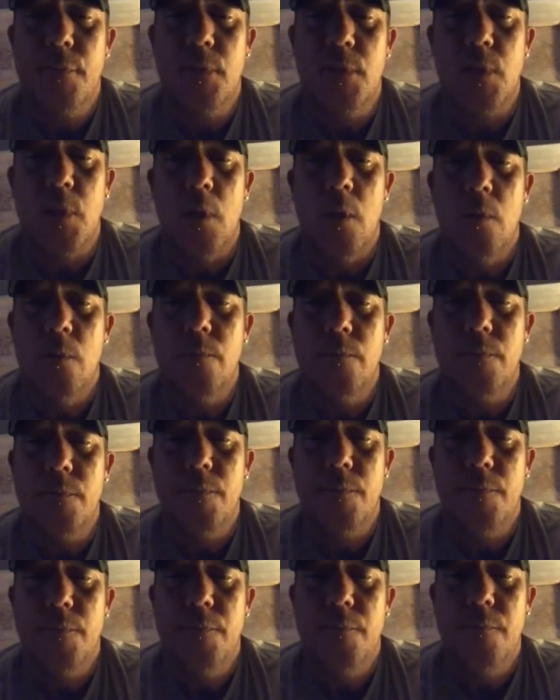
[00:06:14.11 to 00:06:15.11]
So,
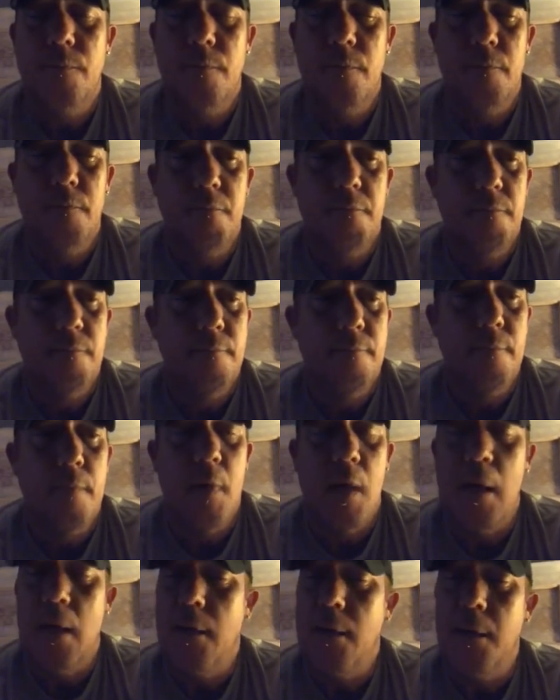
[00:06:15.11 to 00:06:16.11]

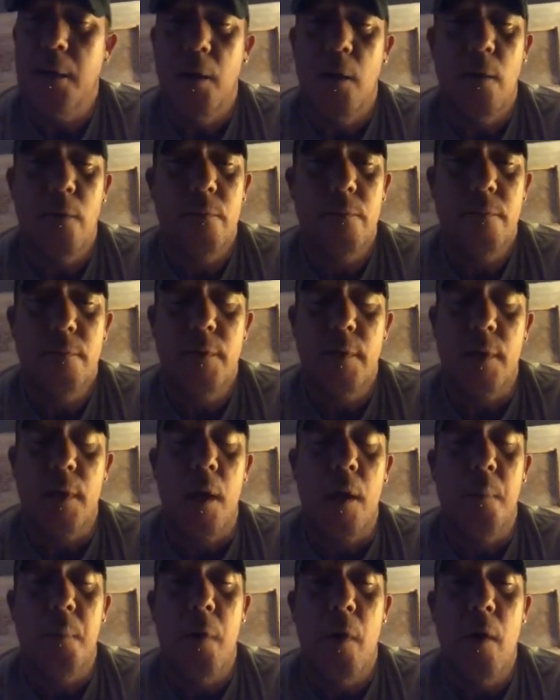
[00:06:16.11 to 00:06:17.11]
uh, you know, you're
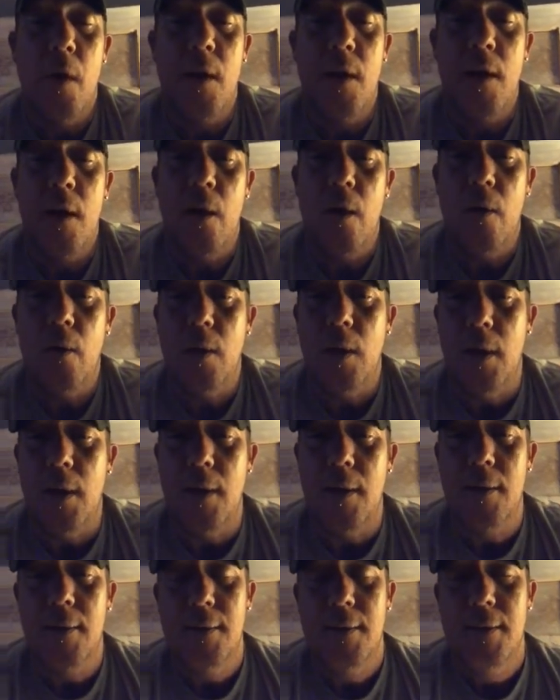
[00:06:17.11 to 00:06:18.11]
going to burn in hell,
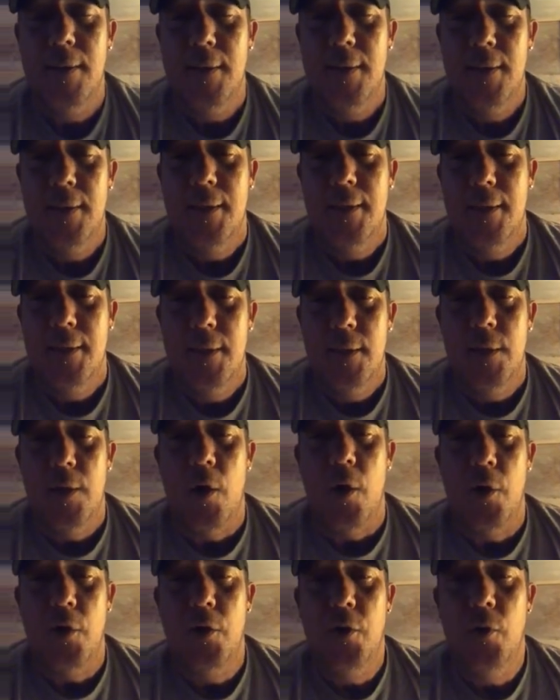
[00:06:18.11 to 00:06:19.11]
uh,
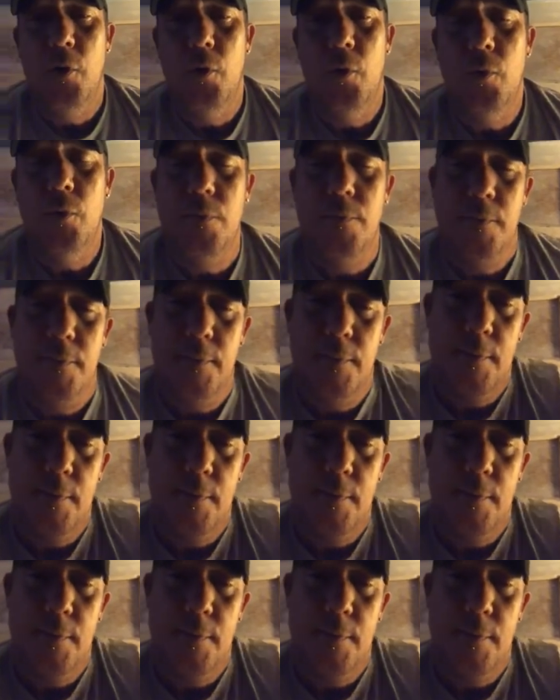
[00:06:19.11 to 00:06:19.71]
all you,